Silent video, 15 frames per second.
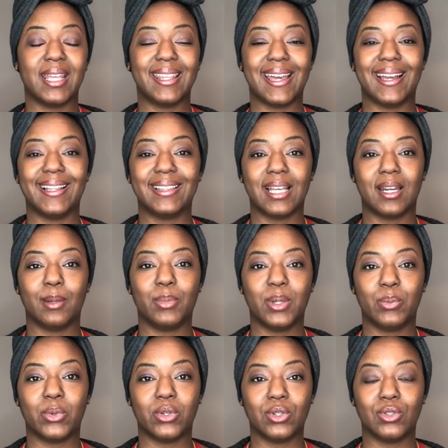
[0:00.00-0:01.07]
that a lot of
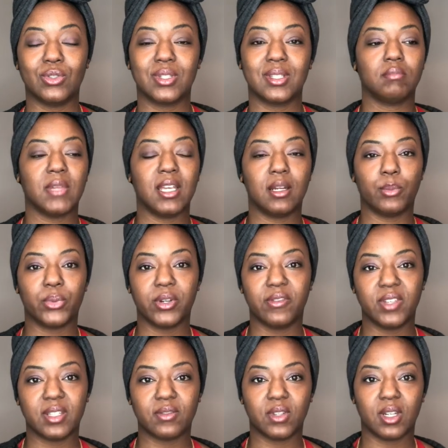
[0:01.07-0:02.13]
people use them in a
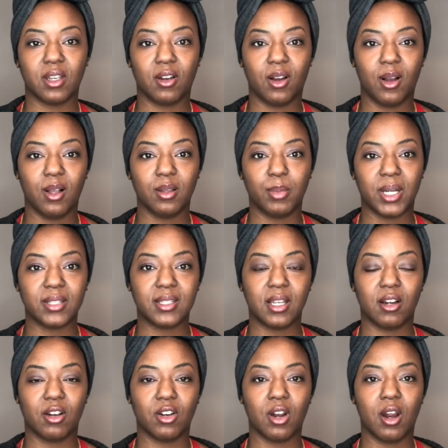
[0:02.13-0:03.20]
previous video all about
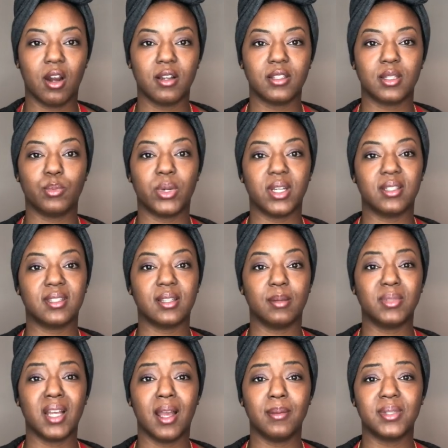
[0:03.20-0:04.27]
tarot cards. But
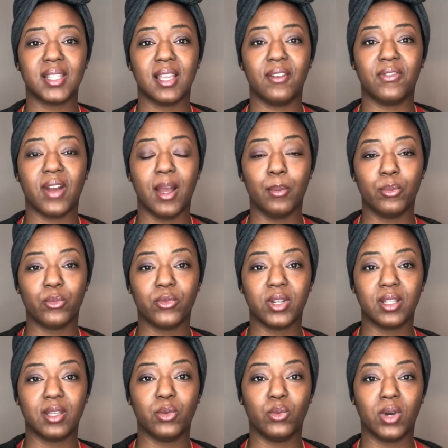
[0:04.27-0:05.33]
sometimes if I'm
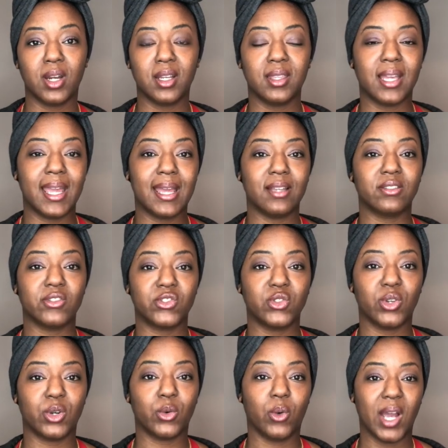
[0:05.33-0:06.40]
really wanting the answer to
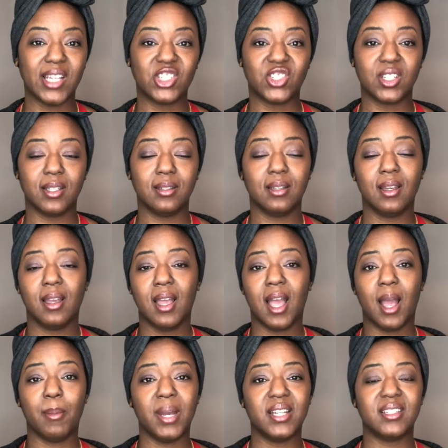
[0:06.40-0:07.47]
a question,
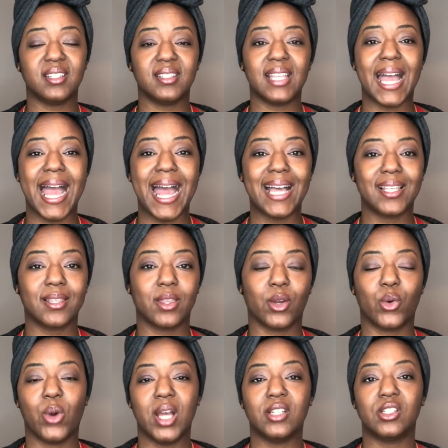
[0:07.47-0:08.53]
I might just ask the
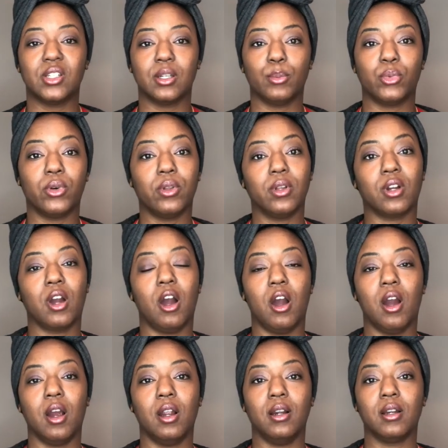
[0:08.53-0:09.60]
question and pull a
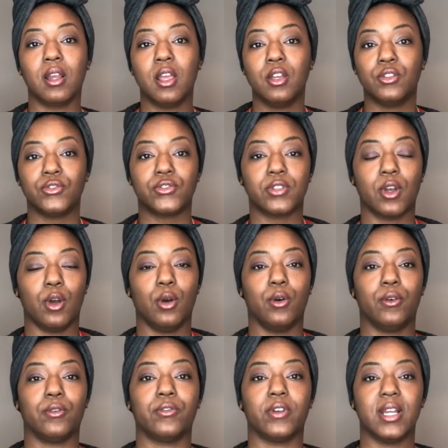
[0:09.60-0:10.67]
card.
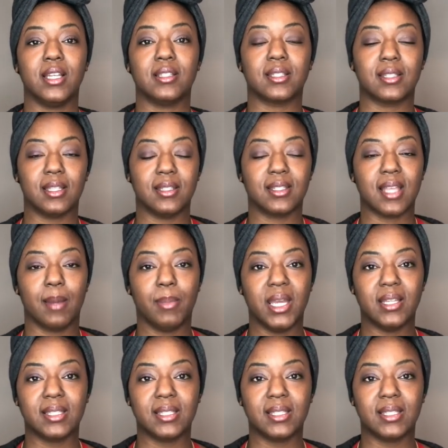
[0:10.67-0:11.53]
So for instance, I may